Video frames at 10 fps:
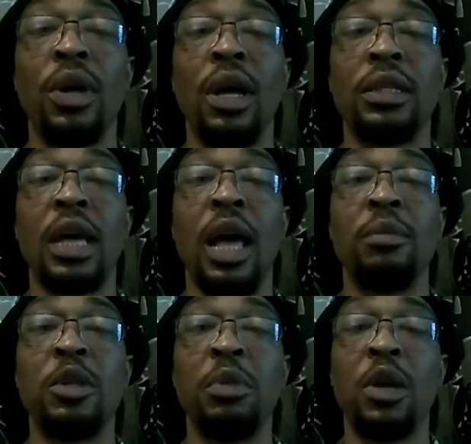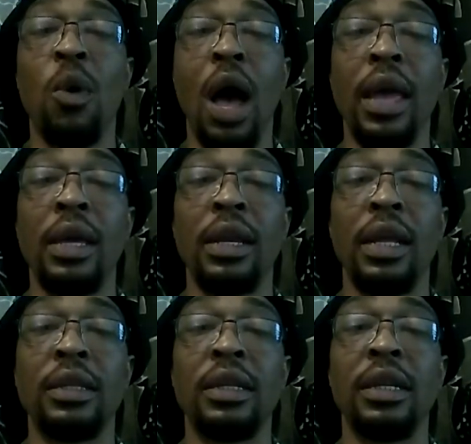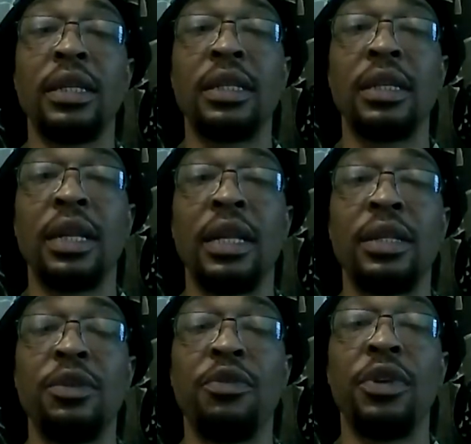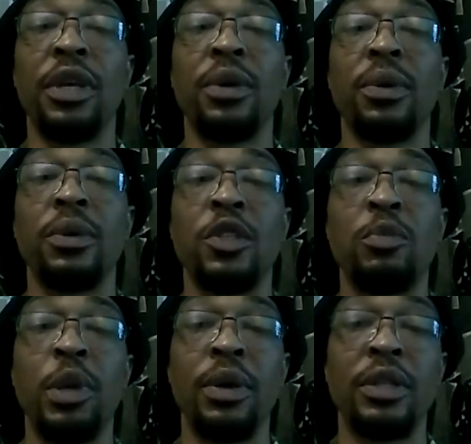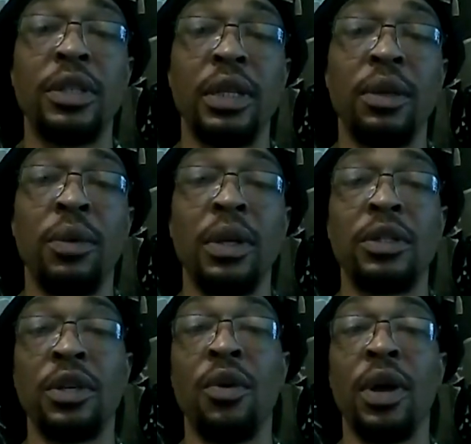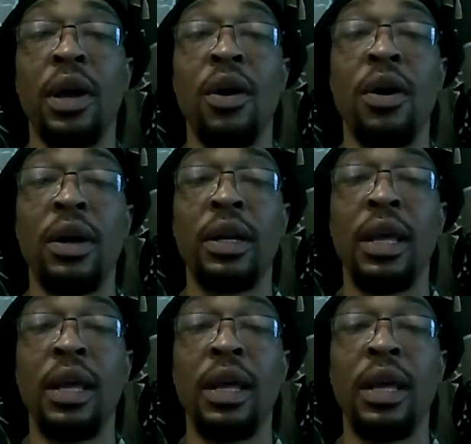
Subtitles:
a time to be quiet and to listen and to feel spiritually what is going on,